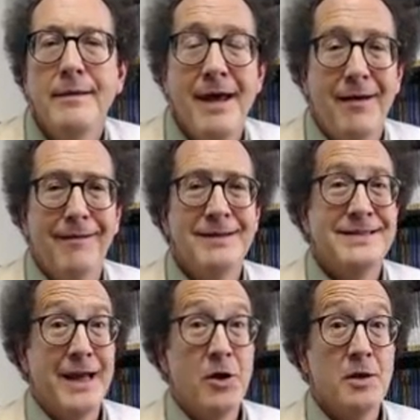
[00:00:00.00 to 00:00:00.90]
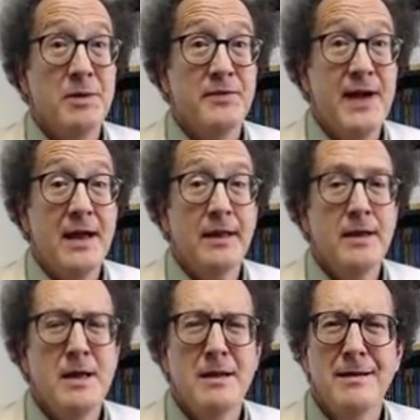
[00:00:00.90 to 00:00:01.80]
Now, is that argument valid?
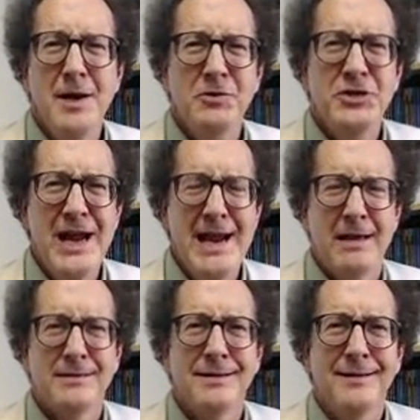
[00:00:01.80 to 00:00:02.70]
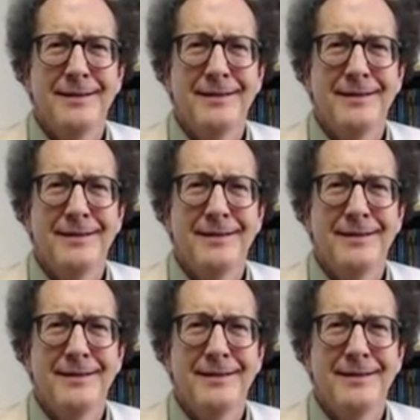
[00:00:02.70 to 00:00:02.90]
No chance.